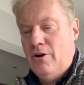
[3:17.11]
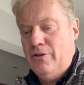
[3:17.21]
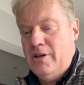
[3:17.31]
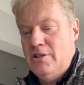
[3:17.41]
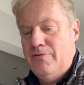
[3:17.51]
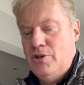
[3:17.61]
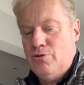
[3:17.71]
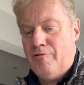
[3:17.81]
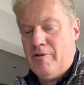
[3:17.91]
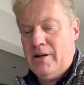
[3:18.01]
on the
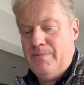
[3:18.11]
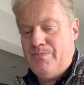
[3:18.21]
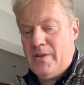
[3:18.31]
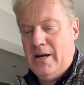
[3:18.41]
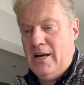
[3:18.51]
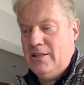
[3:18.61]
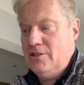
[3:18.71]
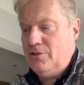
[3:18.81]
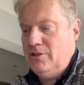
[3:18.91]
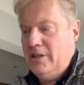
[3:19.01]
individual front
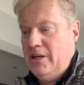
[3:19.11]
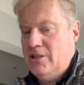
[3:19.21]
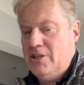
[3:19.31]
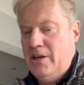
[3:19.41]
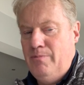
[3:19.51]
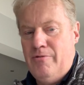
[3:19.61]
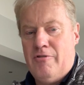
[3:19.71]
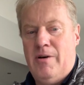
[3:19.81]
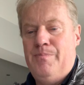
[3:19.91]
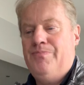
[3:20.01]
and on the team
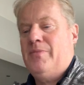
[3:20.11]
front.